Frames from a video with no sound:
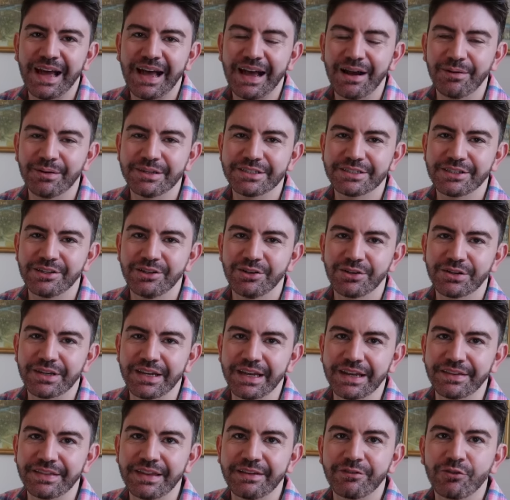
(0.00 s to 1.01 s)
how it's
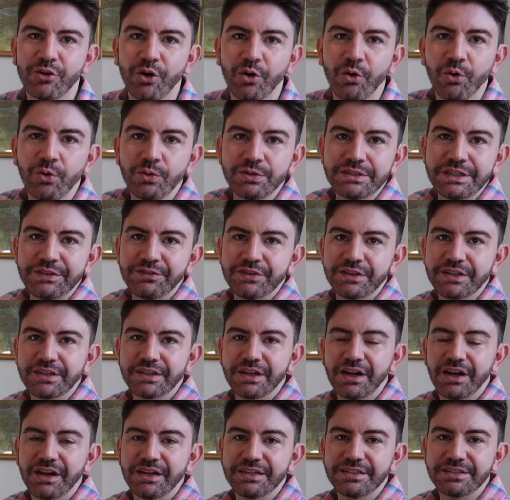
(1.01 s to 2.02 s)
looking. They've got all different
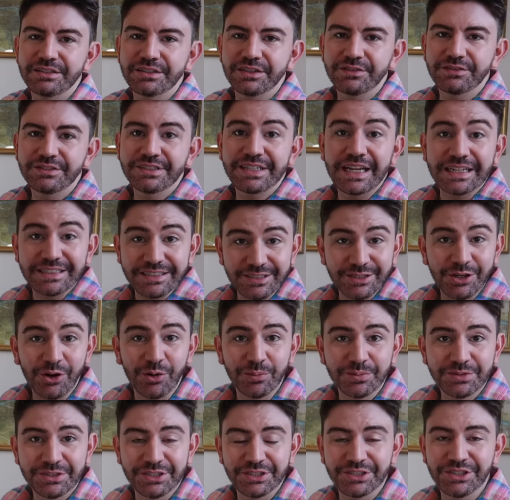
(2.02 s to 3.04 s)
kinds of
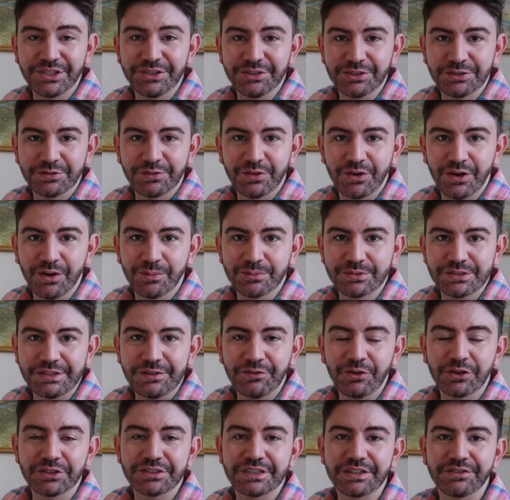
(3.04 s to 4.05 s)
desktops to choose from. So
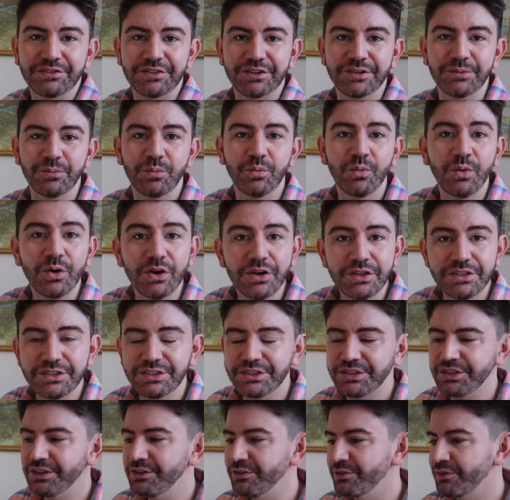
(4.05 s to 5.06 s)
you've got different
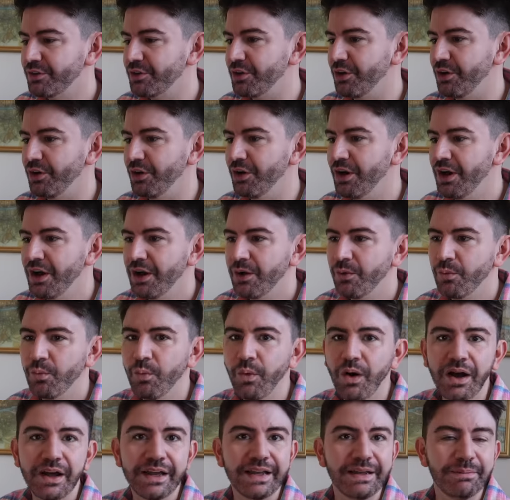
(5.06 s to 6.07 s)
woods, you've got
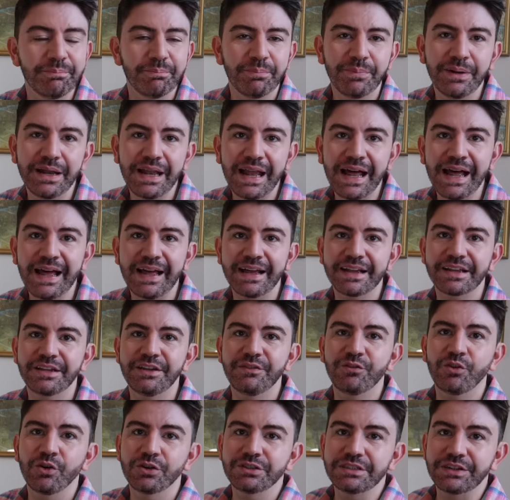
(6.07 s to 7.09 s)
white, black,
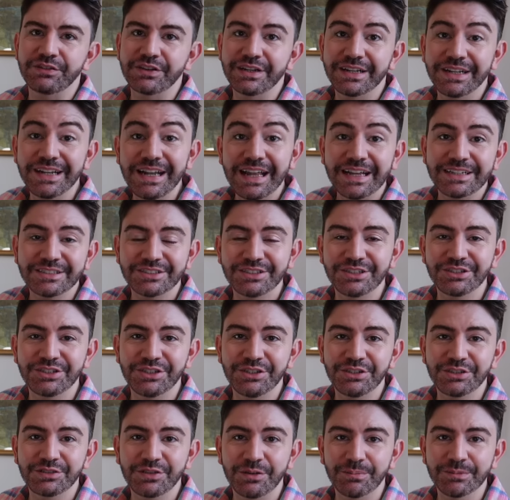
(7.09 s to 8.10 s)
you've got different legs to
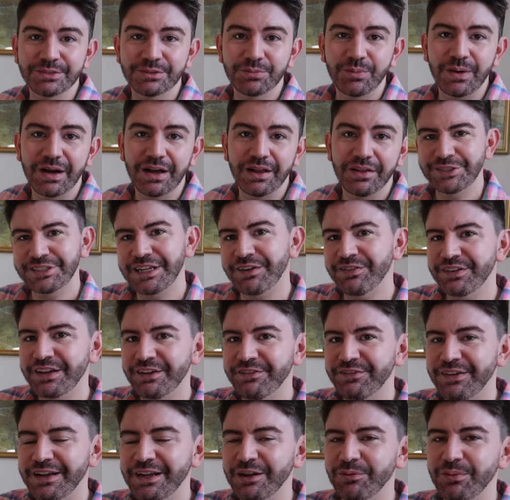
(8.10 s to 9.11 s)
choose from as well. Just having a
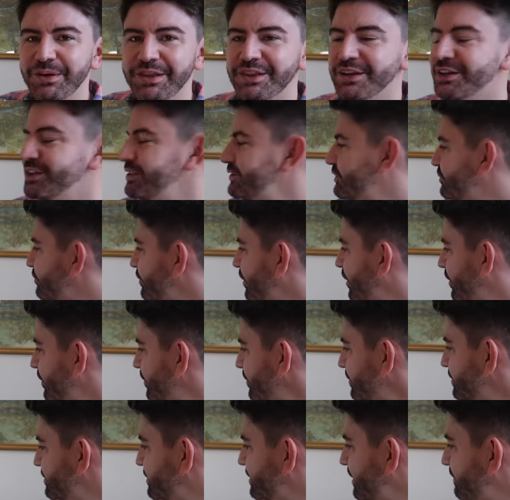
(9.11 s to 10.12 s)
fiddle with the
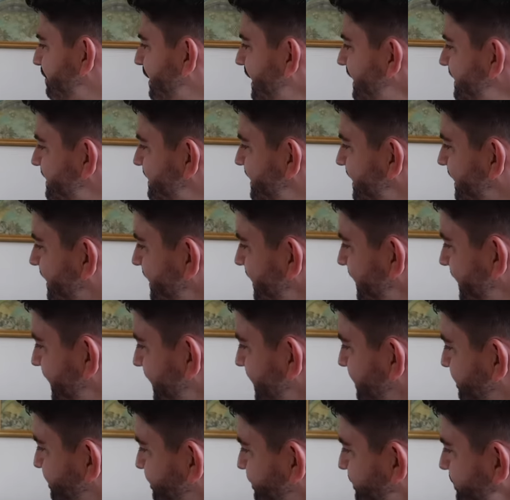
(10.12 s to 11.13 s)
controls. So
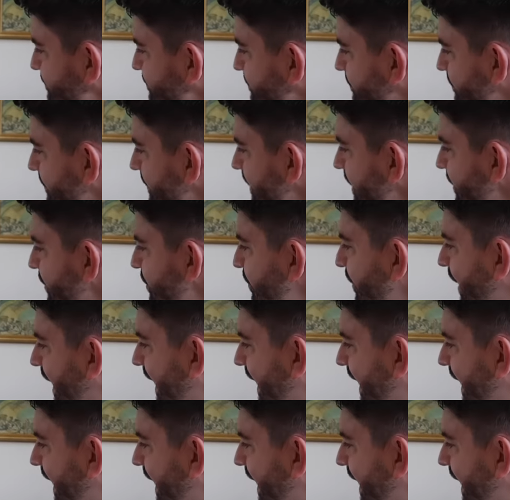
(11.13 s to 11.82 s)
basically, you